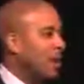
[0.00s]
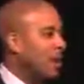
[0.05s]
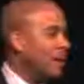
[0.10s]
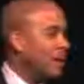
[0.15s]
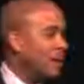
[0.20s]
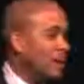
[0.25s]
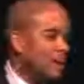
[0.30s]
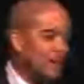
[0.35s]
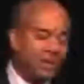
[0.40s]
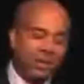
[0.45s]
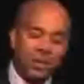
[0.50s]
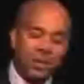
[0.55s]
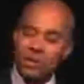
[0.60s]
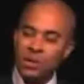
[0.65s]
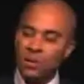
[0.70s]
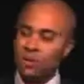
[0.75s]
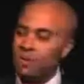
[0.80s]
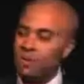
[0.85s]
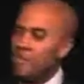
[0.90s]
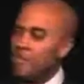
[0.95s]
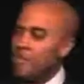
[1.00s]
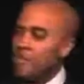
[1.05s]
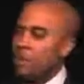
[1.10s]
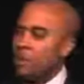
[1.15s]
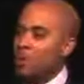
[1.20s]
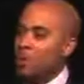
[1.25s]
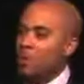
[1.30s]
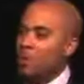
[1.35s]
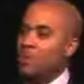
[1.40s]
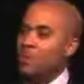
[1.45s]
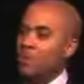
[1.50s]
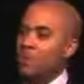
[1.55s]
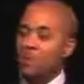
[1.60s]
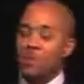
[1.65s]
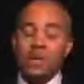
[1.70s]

And I'll tell you, one of the